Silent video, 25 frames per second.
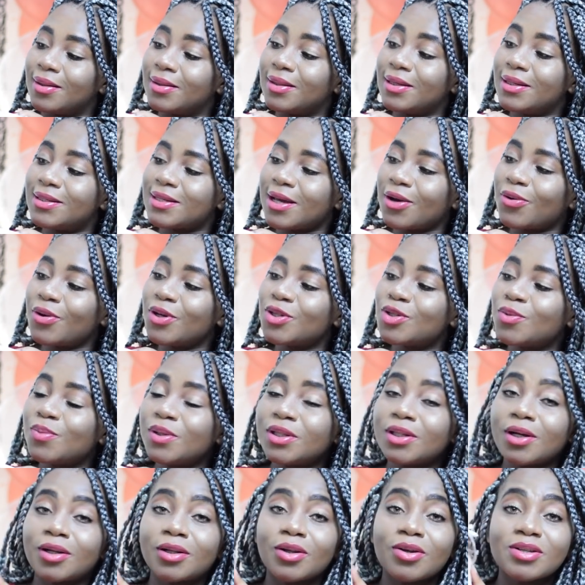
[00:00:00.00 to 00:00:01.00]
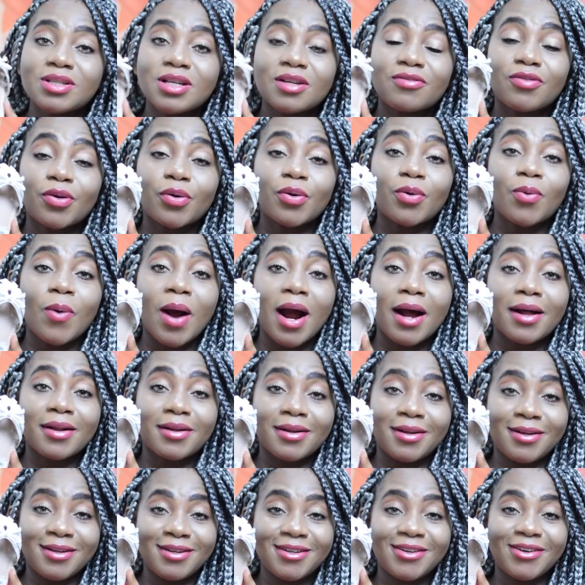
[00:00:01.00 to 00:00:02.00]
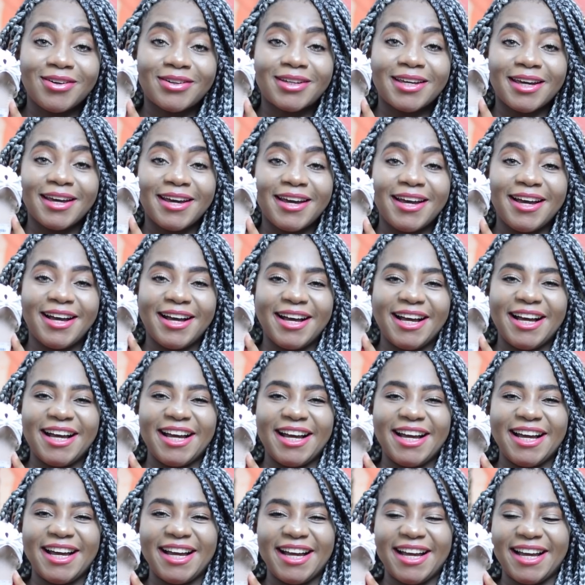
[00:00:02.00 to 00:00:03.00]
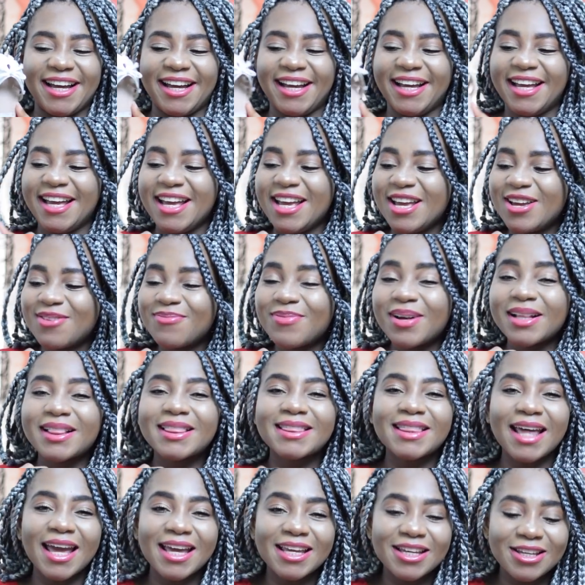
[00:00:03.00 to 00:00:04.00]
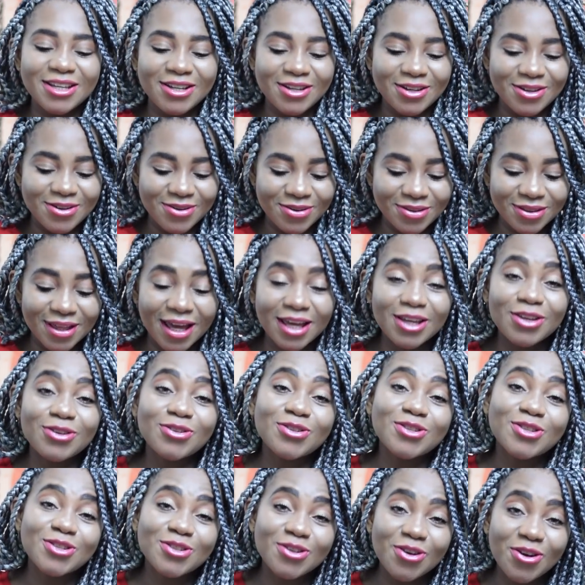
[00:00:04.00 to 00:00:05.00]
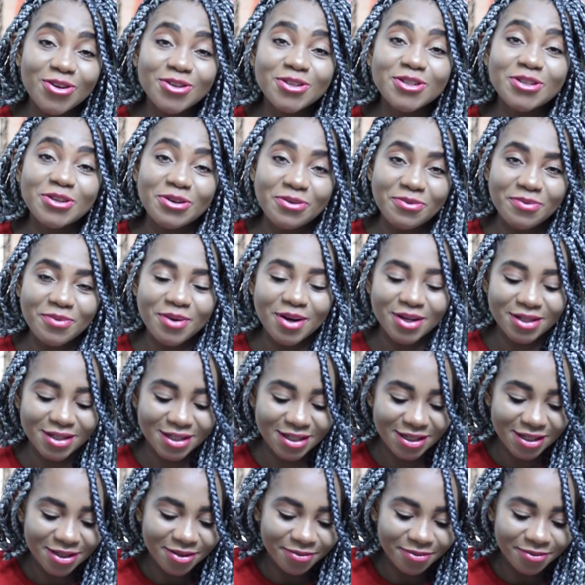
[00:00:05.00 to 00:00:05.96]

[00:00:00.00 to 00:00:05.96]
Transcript: These are going to be in the closet for a while, okay? But thank you so much.